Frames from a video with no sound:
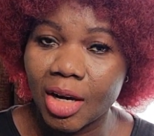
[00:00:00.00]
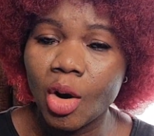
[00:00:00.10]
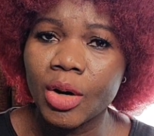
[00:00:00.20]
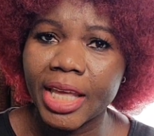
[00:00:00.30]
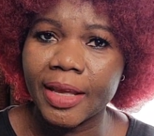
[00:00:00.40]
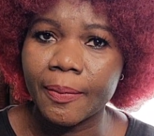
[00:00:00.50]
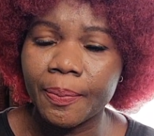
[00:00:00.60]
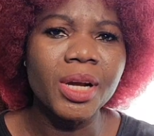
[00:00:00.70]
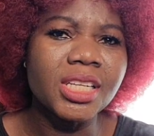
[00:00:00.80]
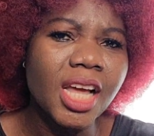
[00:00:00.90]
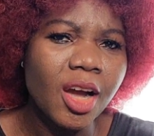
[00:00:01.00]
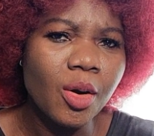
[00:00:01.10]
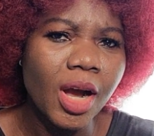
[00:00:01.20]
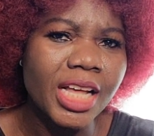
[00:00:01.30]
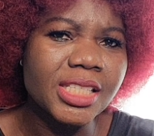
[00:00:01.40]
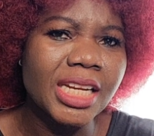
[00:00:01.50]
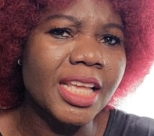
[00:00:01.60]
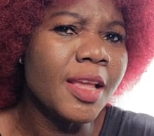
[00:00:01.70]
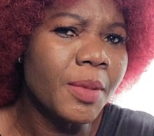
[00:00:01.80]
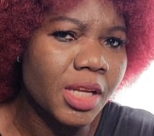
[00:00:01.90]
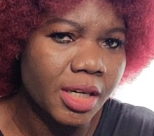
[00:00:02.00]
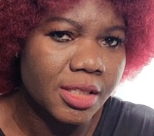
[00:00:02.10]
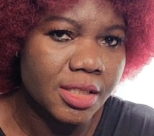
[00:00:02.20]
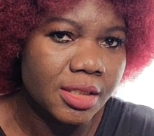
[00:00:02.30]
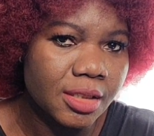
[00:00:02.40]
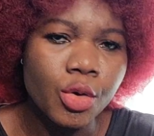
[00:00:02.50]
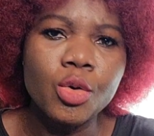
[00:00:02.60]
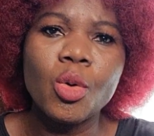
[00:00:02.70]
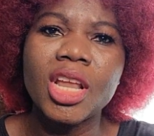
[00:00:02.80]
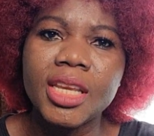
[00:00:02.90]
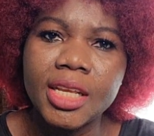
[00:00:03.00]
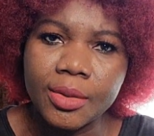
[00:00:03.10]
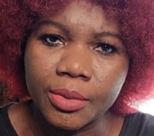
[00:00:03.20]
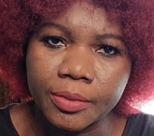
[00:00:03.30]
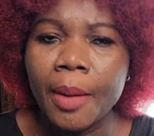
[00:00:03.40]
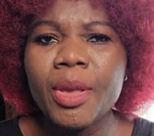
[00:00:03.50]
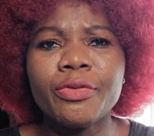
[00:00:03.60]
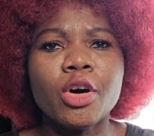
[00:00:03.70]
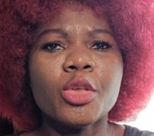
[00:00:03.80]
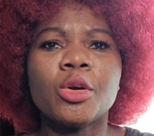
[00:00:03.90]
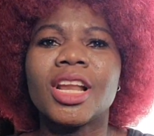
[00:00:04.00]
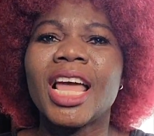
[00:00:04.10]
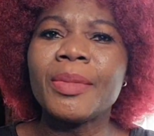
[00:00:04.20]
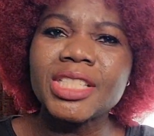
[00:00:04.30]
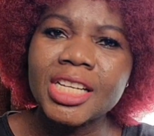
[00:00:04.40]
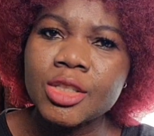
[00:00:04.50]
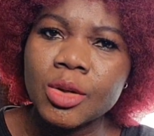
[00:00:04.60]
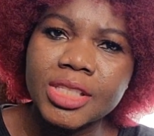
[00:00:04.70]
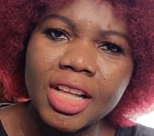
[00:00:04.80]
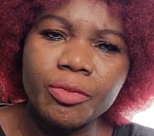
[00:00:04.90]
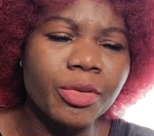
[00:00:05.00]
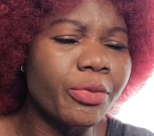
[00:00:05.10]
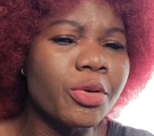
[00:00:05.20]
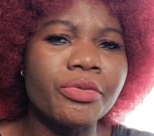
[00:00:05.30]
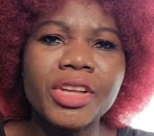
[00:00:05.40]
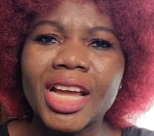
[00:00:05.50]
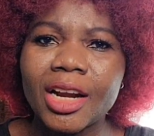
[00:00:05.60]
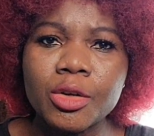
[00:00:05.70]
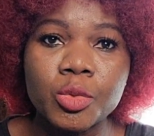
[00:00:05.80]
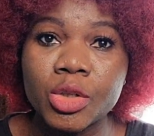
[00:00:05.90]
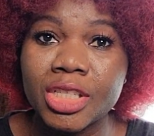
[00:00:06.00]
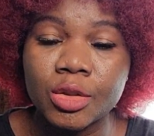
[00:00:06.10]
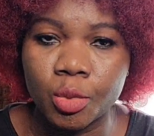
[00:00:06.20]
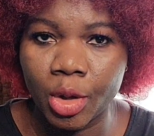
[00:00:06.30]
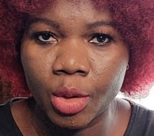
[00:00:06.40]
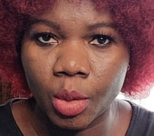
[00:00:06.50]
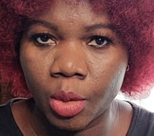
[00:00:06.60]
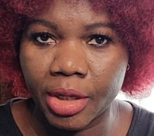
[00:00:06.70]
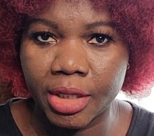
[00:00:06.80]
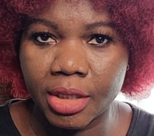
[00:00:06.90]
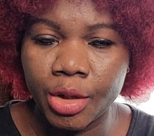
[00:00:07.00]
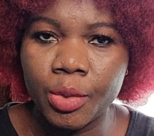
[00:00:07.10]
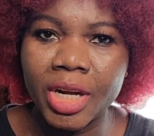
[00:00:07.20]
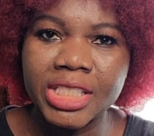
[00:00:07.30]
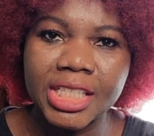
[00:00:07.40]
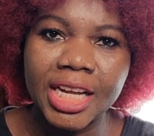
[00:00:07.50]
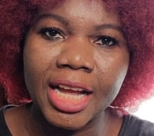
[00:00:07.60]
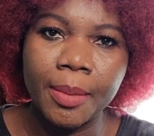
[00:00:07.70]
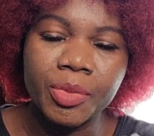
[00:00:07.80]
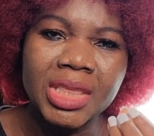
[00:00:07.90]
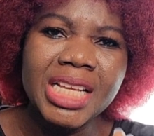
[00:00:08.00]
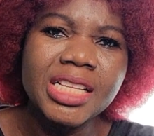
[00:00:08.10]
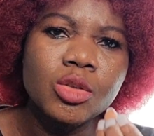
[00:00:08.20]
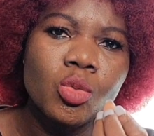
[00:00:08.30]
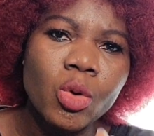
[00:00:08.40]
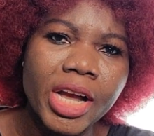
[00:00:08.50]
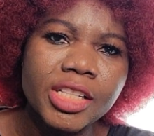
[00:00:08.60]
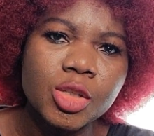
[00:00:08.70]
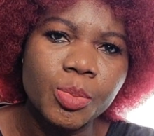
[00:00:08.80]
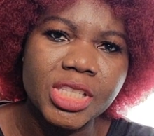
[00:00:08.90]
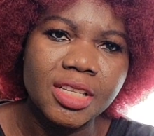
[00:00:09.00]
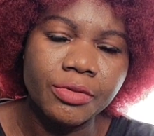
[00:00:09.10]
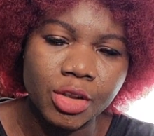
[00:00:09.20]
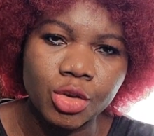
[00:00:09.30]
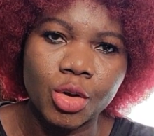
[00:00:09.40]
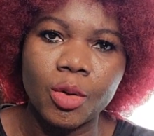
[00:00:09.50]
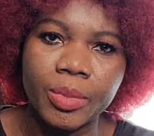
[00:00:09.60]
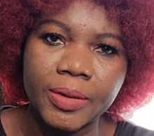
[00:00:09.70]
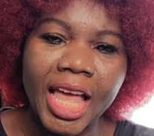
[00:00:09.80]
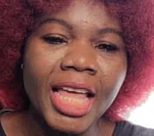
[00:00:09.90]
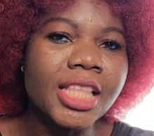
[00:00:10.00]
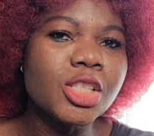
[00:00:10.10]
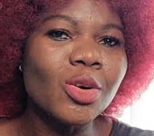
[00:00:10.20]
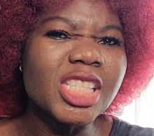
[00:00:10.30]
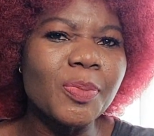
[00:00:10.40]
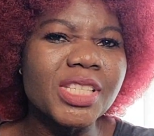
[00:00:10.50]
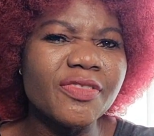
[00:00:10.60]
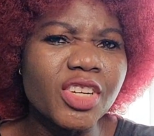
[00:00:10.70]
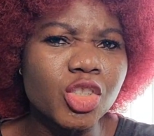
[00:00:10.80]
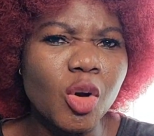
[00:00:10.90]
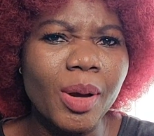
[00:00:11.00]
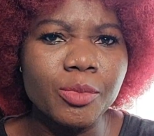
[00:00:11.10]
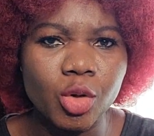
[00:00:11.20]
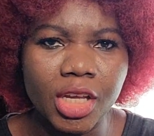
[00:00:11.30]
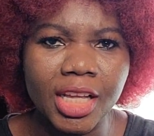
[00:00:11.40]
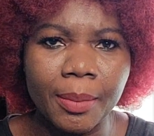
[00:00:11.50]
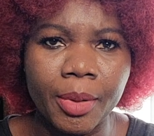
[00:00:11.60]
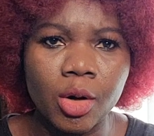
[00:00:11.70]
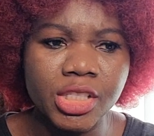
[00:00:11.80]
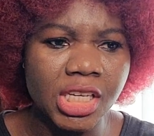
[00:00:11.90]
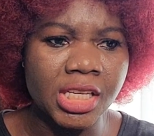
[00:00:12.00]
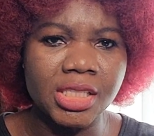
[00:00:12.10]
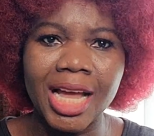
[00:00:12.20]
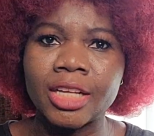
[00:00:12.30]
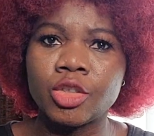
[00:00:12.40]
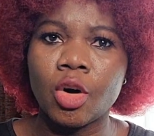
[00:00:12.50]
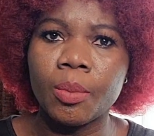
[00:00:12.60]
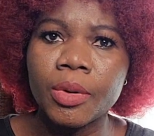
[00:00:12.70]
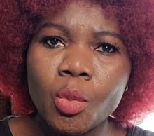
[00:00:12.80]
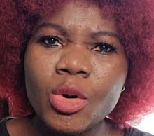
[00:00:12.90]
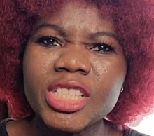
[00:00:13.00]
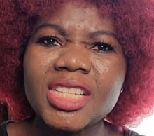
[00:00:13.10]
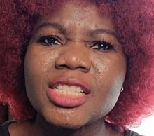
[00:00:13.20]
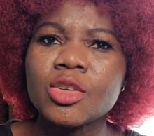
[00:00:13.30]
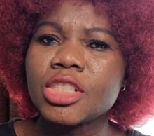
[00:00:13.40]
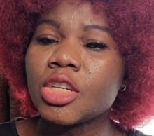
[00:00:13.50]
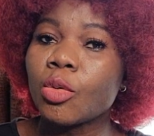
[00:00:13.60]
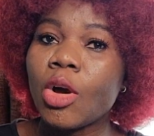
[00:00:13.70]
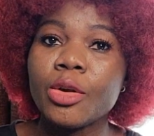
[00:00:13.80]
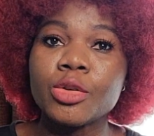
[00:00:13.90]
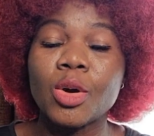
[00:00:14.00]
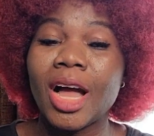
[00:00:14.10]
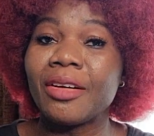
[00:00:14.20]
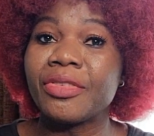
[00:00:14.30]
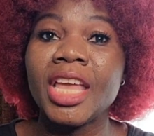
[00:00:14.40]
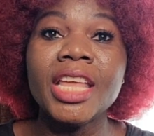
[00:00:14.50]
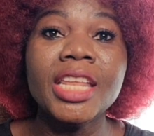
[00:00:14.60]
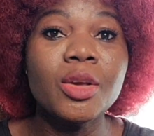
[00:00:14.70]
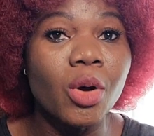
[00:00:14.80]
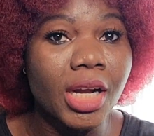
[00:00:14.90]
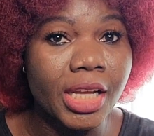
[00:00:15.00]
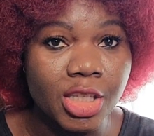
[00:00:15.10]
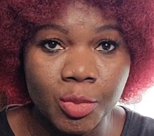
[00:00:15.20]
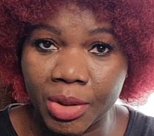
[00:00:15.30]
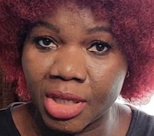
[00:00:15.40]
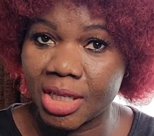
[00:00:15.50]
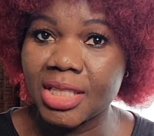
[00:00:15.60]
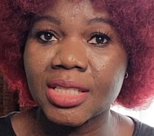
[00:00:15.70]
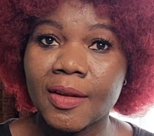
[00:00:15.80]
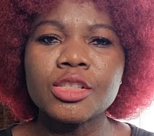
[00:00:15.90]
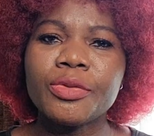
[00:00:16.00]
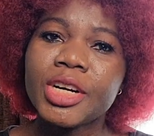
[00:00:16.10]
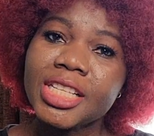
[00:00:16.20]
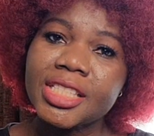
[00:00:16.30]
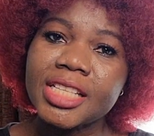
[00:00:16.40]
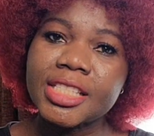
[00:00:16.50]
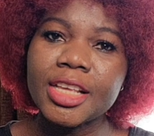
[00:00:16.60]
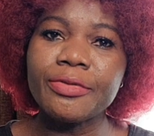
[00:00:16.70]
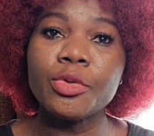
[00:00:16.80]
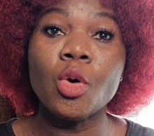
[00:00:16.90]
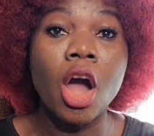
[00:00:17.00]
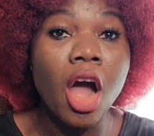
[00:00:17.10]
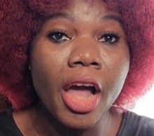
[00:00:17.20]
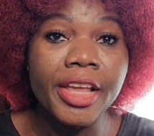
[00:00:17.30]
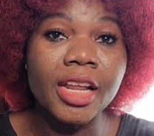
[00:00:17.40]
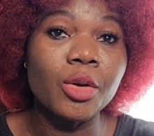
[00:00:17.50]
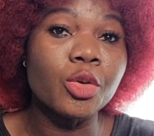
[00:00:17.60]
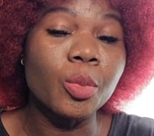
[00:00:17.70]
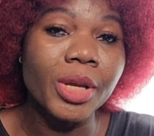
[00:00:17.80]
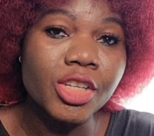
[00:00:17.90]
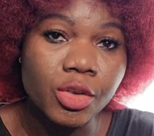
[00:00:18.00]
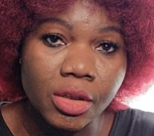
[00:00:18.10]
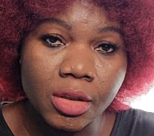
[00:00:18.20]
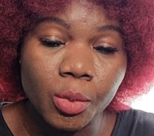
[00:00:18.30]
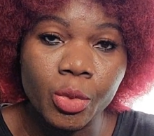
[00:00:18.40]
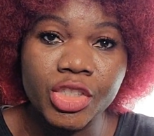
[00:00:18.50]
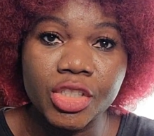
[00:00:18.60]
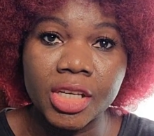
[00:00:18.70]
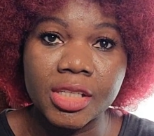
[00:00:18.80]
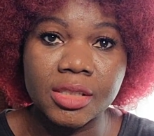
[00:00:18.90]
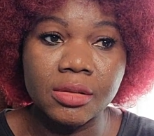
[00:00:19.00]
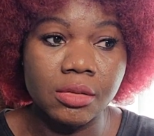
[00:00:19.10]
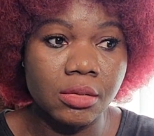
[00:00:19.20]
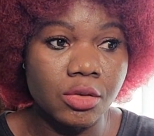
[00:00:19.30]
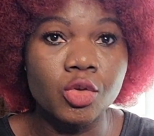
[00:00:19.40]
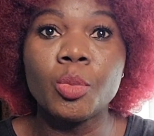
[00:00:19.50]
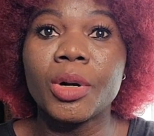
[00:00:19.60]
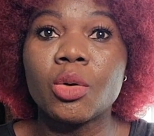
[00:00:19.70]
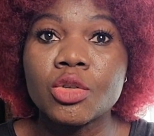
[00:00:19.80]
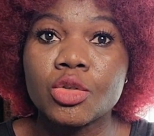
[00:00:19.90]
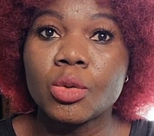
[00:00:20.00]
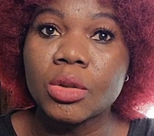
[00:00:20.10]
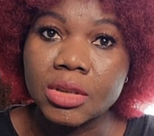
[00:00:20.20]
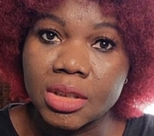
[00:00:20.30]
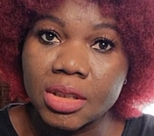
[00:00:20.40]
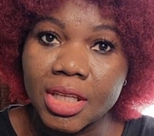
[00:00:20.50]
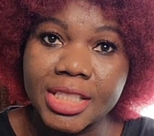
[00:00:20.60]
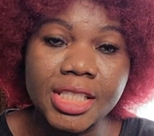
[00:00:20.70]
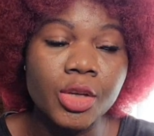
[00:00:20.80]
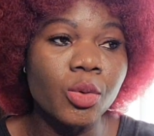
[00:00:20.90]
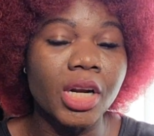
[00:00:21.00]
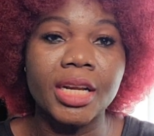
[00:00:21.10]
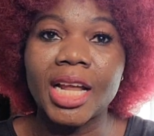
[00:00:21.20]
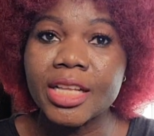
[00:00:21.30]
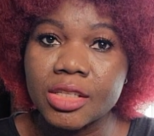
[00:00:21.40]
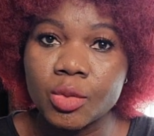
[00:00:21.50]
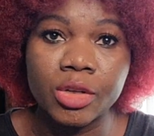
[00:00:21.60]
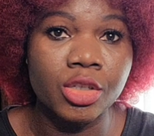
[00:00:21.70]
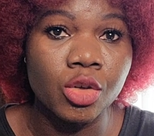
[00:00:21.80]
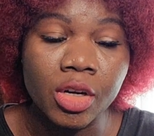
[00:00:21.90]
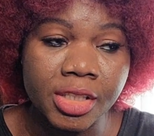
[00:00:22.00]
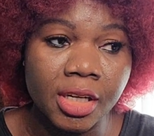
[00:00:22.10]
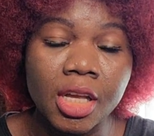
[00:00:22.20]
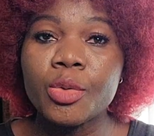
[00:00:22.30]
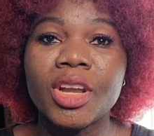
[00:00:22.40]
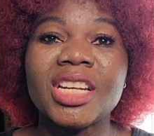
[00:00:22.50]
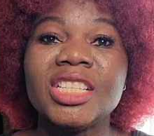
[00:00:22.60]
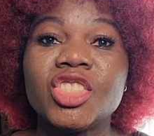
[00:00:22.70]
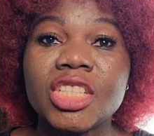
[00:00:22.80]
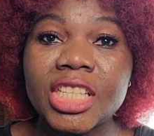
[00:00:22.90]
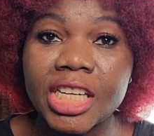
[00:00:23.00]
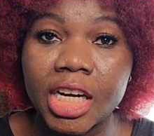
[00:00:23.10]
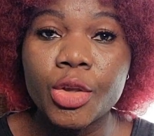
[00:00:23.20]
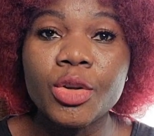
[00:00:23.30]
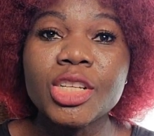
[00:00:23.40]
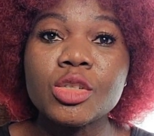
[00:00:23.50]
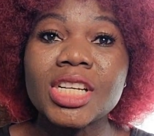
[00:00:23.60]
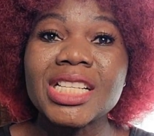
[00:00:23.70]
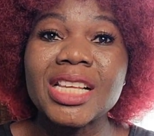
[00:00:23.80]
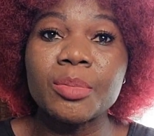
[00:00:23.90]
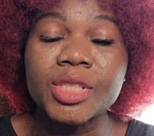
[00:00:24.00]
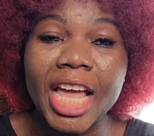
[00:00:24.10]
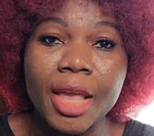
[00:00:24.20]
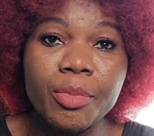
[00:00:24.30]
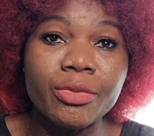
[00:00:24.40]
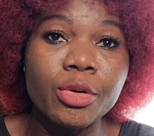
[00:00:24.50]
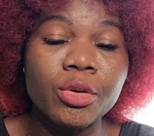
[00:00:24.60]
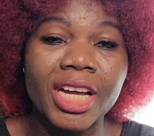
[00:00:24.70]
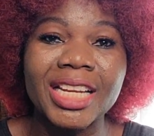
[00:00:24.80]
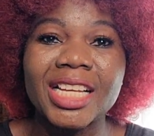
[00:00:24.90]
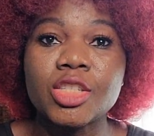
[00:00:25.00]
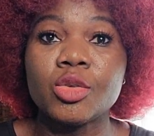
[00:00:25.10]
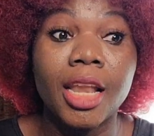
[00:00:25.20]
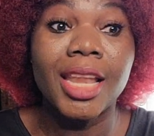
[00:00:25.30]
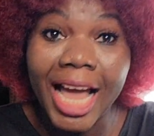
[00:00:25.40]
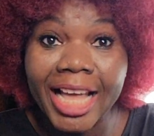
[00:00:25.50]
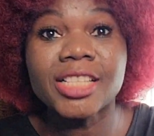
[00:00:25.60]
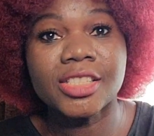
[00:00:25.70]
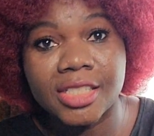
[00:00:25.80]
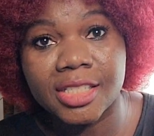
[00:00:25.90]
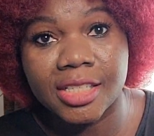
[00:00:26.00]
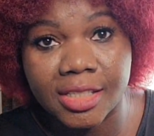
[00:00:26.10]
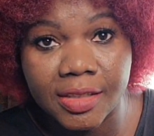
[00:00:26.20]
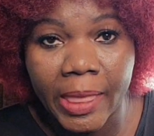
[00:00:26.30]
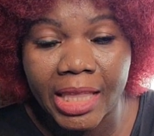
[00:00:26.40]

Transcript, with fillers: Okay, but now as an immigrant, you are new. Before you climatize yourself, before you figure out what is going on, you can take up this one specific job. And this one specific job I'm talking about is a job which does not require you to have any work experience. So, for instance, if you are in an occupation which is super controlled, let's say you are a nurse, you are a doctor, you are an engineer, you need to take some time before you can get your licenses.